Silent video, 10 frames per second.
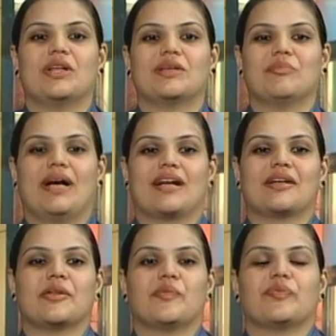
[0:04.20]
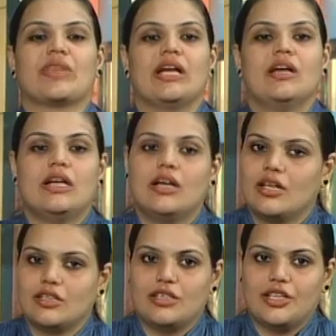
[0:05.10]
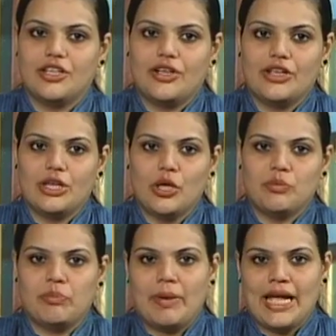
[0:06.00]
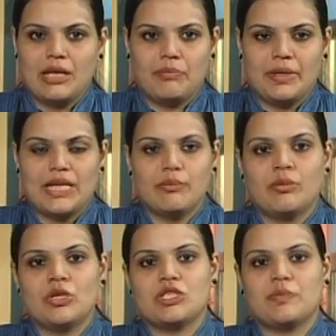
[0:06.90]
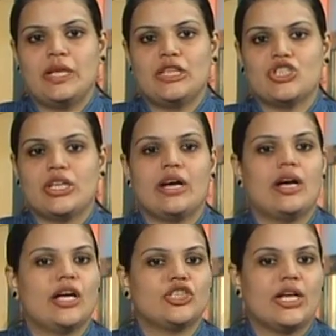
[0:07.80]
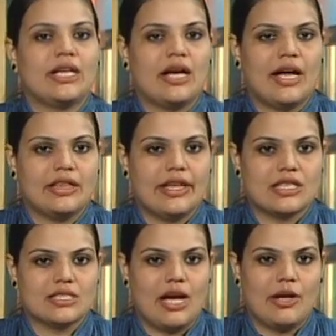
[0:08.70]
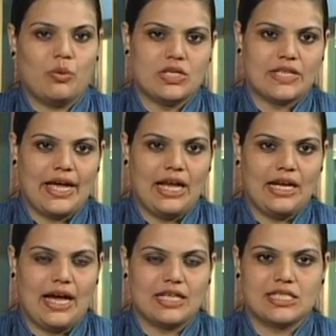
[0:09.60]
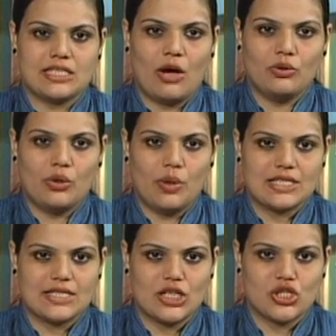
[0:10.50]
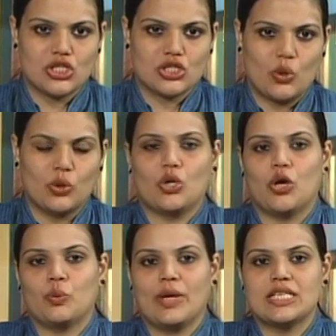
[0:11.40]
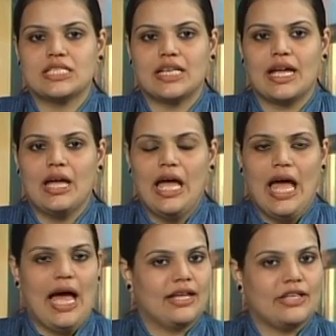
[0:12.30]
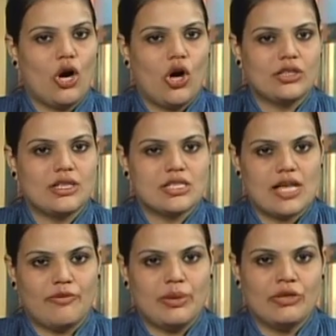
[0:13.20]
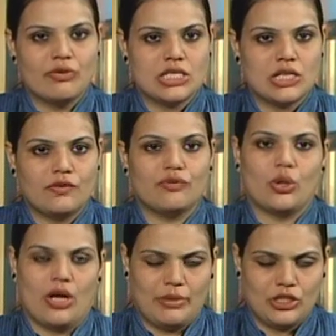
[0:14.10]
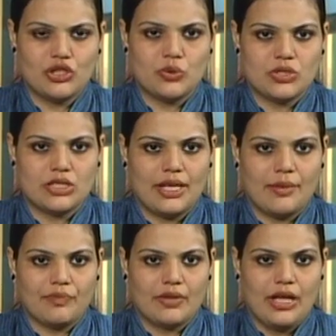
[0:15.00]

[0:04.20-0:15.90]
Welcome back. The hearing on bail plea municipal engineer Ajay Naik Desai was held at South Goa Sessions Court on Wednesday and the orders have been reserved for coming Tuesday.